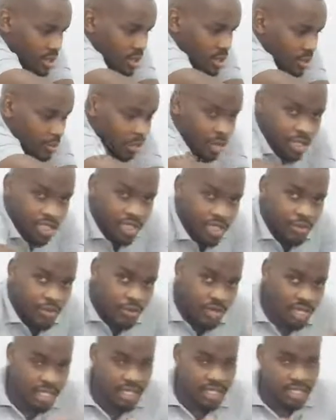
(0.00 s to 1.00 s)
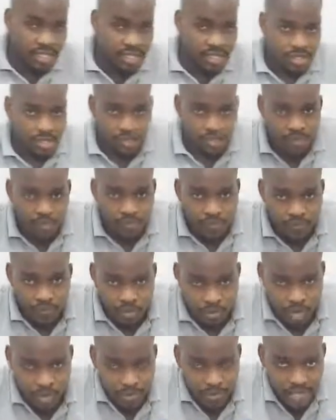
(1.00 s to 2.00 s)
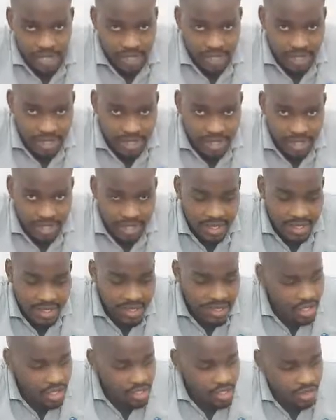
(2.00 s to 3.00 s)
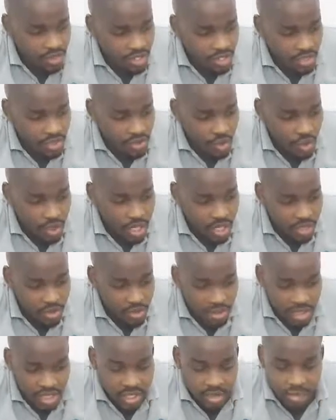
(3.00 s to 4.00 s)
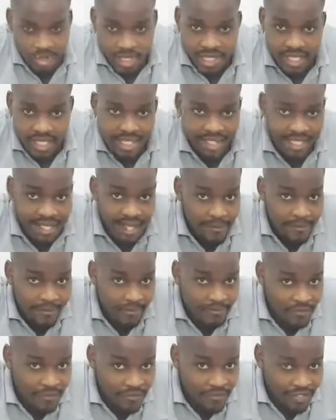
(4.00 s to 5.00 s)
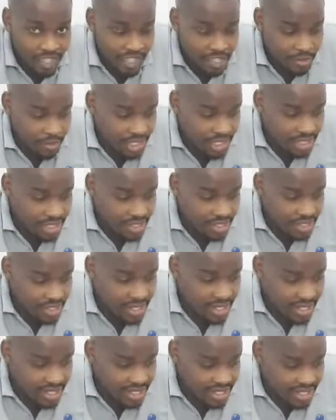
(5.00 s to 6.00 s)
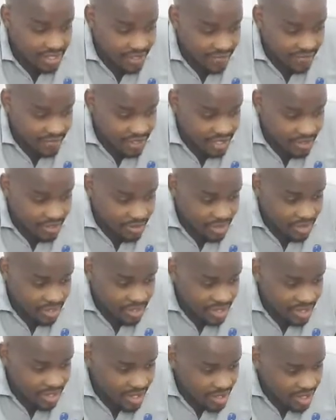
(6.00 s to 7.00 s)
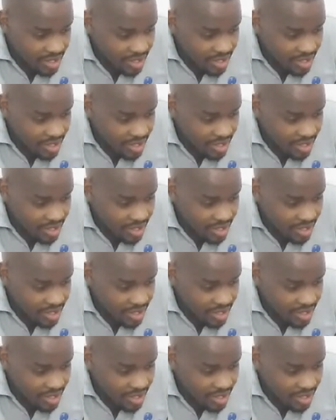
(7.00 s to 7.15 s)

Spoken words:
Your body really needs to bring back these senses. So that's why you need to take some vitamins. Sometimes,